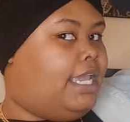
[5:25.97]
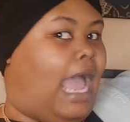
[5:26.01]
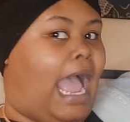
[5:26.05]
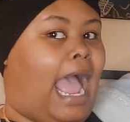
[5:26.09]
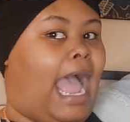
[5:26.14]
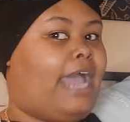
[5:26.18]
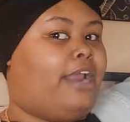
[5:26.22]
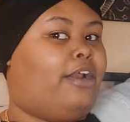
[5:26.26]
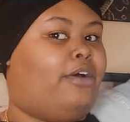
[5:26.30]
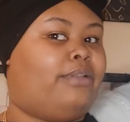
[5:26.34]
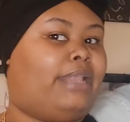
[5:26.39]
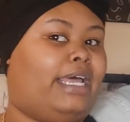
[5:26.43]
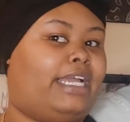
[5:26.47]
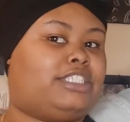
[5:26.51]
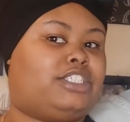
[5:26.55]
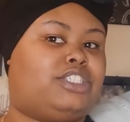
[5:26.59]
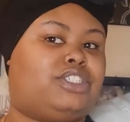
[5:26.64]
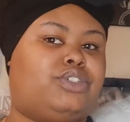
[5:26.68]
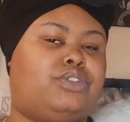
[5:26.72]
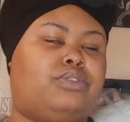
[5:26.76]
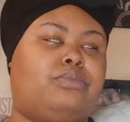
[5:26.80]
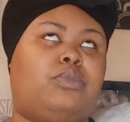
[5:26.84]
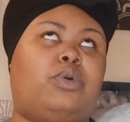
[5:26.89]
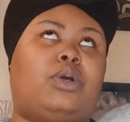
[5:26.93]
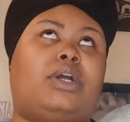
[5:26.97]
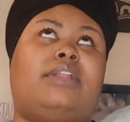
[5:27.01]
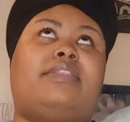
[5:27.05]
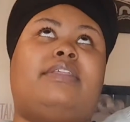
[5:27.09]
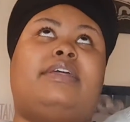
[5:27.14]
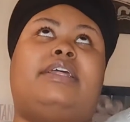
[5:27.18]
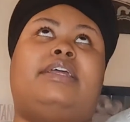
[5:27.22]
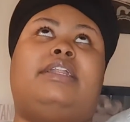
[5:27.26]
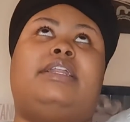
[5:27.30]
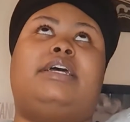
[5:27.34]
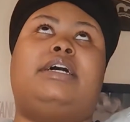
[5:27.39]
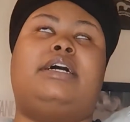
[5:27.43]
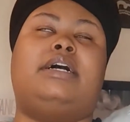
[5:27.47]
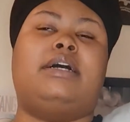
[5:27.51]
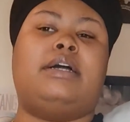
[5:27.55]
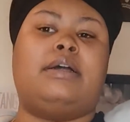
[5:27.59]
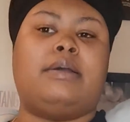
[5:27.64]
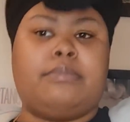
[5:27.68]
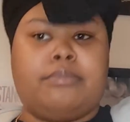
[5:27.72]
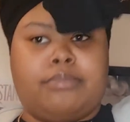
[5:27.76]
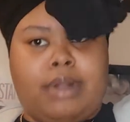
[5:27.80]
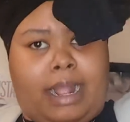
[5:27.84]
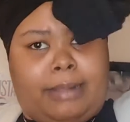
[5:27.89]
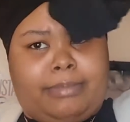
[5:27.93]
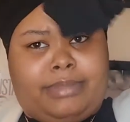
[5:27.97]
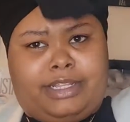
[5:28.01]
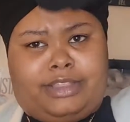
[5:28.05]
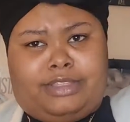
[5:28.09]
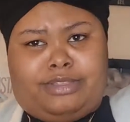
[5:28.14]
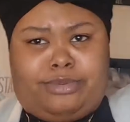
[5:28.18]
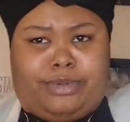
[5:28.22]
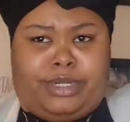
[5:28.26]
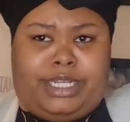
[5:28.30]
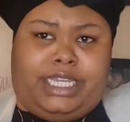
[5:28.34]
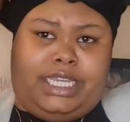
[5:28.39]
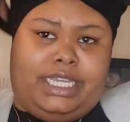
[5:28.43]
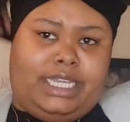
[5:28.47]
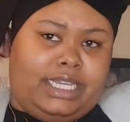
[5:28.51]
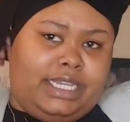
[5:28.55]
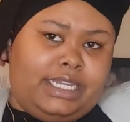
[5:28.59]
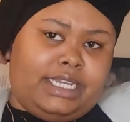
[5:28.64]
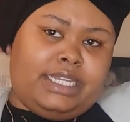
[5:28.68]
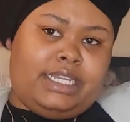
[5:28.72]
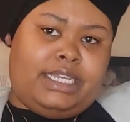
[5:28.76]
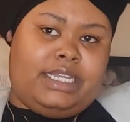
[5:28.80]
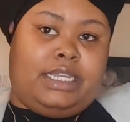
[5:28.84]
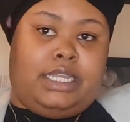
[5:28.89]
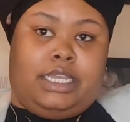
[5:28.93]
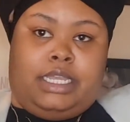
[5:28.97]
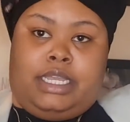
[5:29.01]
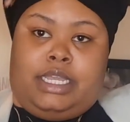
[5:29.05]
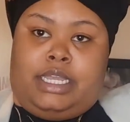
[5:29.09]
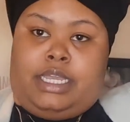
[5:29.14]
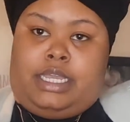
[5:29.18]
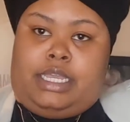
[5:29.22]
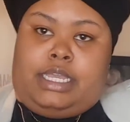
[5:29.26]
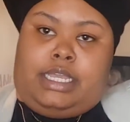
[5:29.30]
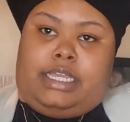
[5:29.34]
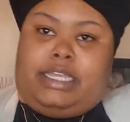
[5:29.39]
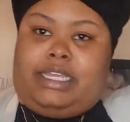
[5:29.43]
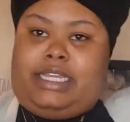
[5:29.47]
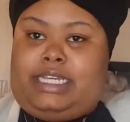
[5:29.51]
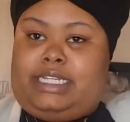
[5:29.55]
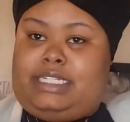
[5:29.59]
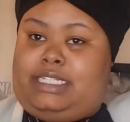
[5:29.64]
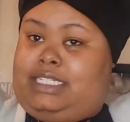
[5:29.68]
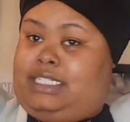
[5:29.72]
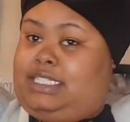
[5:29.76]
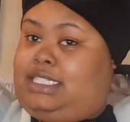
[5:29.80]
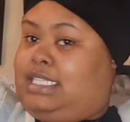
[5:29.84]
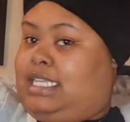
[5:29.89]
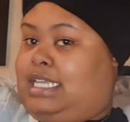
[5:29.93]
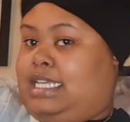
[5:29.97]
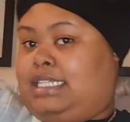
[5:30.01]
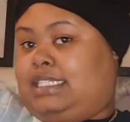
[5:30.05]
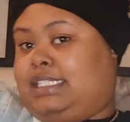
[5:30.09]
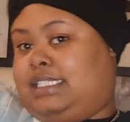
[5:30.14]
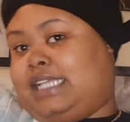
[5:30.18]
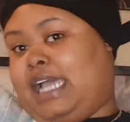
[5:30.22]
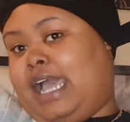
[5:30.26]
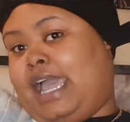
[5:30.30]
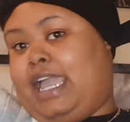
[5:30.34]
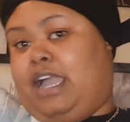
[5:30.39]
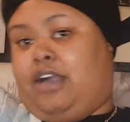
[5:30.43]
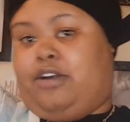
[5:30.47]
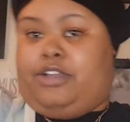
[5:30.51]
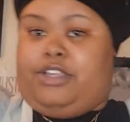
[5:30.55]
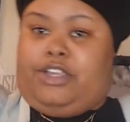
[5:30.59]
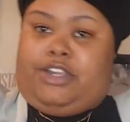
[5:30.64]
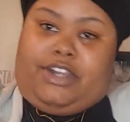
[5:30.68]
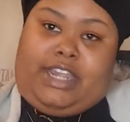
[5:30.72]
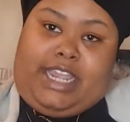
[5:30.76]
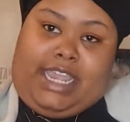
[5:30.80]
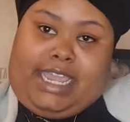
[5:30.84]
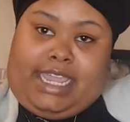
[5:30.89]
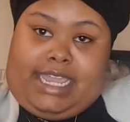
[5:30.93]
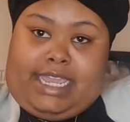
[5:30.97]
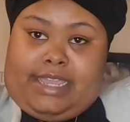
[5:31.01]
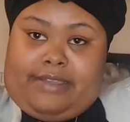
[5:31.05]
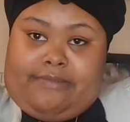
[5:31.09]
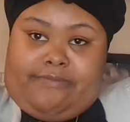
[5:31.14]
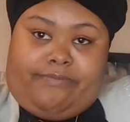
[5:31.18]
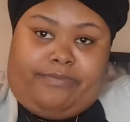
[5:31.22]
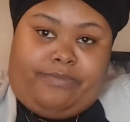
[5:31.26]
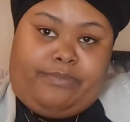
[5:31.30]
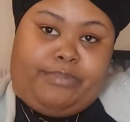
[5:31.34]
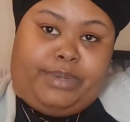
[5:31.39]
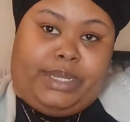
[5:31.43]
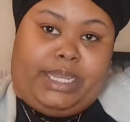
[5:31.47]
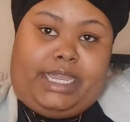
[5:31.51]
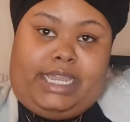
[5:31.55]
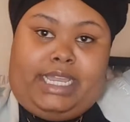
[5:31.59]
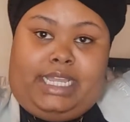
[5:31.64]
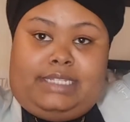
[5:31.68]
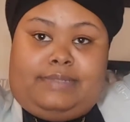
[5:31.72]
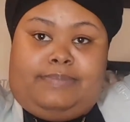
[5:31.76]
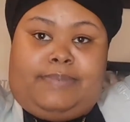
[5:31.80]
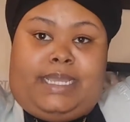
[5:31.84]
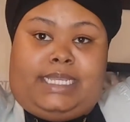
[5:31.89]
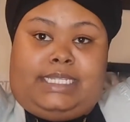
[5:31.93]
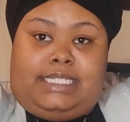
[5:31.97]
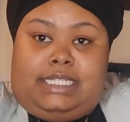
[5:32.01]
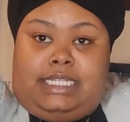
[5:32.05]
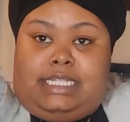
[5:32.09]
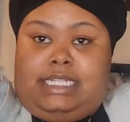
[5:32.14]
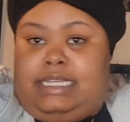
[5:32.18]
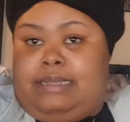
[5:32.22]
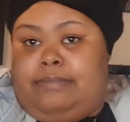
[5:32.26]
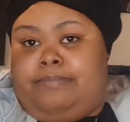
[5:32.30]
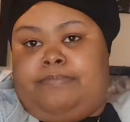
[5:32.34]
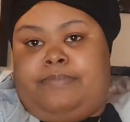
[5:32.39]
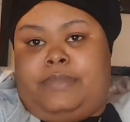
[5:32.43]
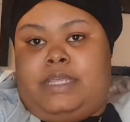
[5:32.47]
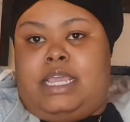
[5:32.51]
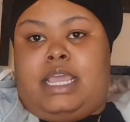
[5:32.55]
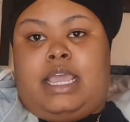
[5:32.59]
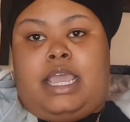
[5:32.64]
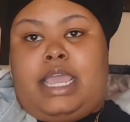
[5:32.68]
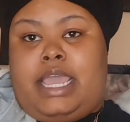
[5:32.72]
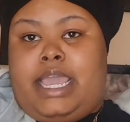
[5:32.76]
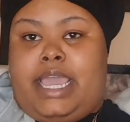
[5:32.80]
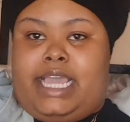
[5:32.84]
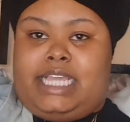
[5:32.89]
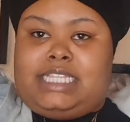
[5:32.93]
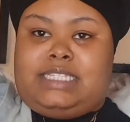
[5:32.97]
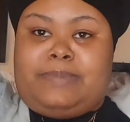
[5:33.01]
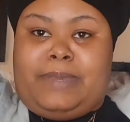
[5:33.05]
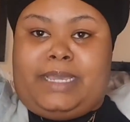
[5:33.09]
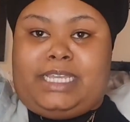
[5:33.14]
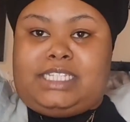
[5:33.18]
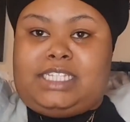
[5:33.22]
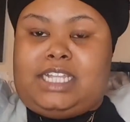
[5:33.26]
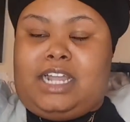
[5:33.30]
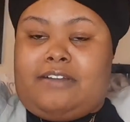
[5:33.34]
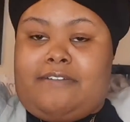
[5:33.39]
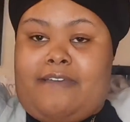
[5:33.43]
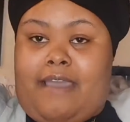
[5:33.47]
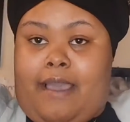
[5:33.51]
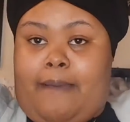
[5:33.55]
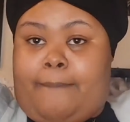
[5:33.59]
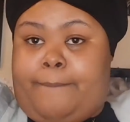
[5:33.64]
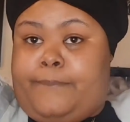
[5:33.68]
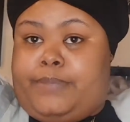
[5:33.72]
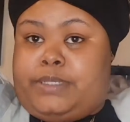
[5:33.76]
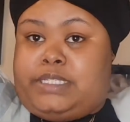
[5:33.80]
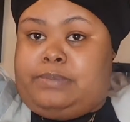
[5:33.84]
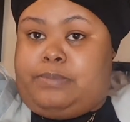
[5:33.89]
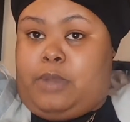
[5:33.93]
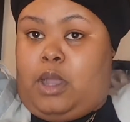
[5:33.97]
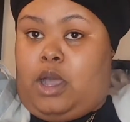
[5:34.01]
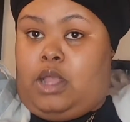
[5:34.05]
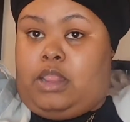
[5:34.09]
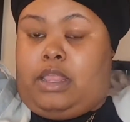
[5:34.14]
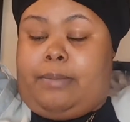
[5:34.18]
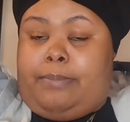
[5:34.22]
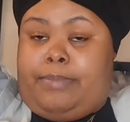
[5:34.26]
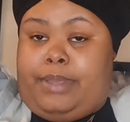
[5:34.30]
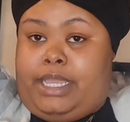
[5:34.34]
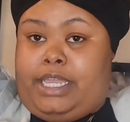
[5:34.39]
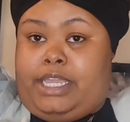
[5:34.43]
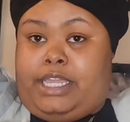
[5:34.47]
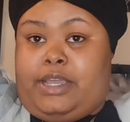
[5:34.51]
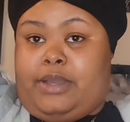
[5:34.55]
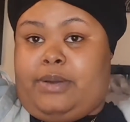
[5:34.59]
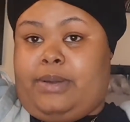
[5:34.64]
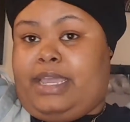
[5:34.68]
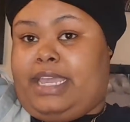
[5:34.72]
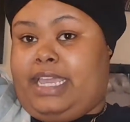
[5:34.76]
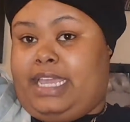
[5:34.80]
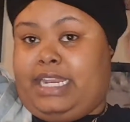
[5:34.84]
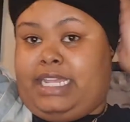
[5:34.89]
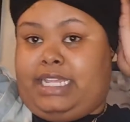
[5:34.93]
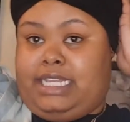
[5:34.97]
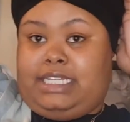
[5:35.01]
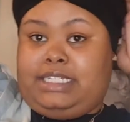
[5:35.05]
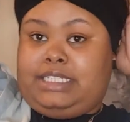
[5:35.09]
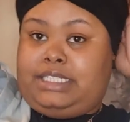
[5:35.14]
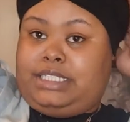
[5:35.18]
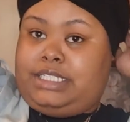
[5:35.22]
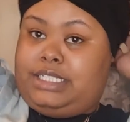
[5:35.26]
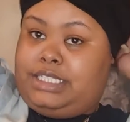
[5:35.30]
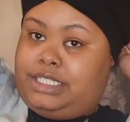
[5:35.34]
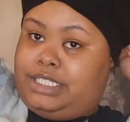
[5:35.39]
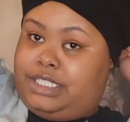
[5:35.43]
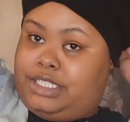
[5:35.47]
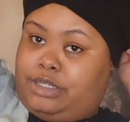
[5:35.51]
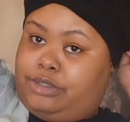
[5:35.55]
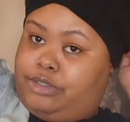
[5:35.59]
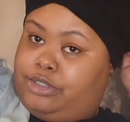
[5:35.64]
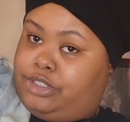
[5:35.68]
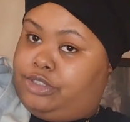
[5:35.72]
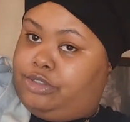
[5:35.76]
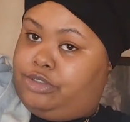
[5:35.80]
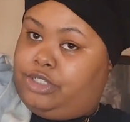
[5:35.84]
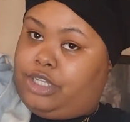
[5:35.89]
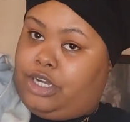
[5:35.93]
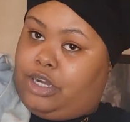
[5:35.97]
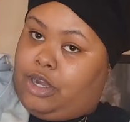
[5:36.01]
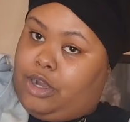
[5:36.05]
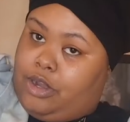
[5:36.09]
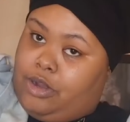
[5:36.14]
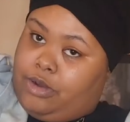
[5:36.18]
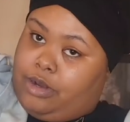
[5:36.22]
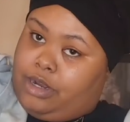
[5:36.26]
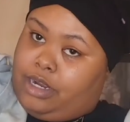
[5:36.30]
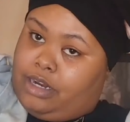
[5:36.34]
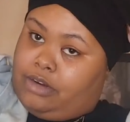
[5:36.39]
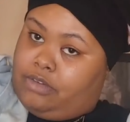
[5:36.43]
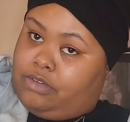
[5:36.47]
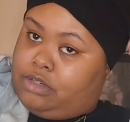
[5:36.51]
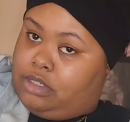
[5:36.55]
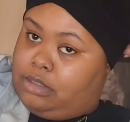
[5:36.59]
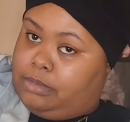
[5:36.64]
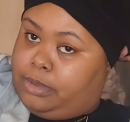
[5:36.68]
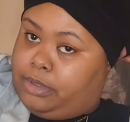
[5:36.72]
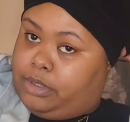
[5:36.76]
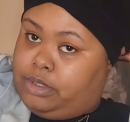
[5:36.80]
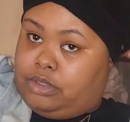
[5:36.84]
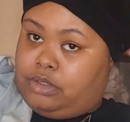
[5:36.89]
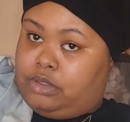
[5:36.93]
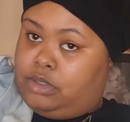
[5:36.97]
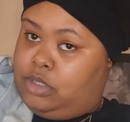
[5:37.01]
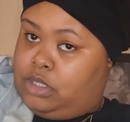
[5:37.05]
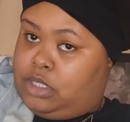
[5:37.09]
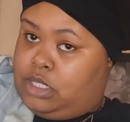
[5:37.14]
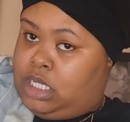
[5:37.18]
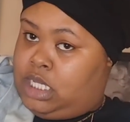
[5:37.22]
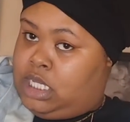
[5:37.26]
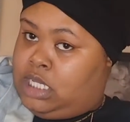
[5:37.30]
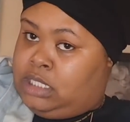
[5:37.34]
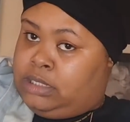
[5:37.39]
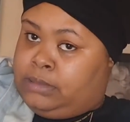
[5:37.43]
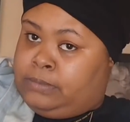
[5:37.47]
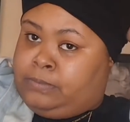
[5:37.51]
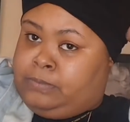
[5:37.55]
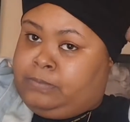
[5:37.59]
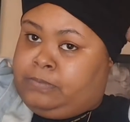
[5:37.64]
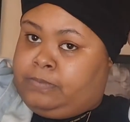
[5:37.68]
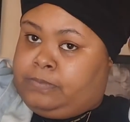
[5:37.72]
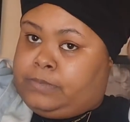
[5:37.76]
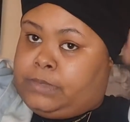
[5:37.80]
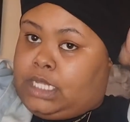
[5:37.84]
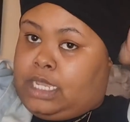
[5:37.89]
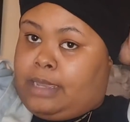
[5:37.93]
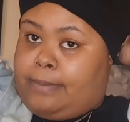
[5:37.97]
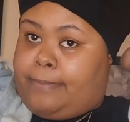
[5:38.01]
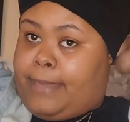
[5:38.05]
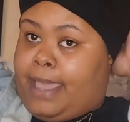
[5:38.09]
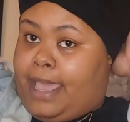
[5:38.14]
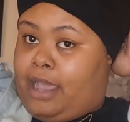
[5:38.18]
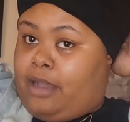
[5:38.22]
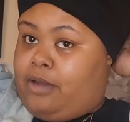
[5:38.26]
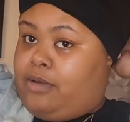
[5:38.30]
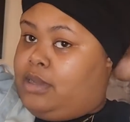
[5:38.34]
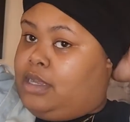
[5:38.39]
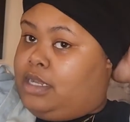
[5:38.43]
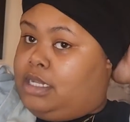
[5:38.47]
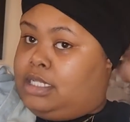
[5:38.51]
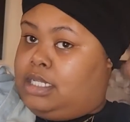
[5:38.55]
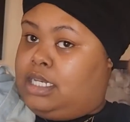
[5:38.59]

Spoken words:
I don't like to do more than probably 3 because it's tight on your head. But it's based off how small or big your head is. So do your own comfortable amount.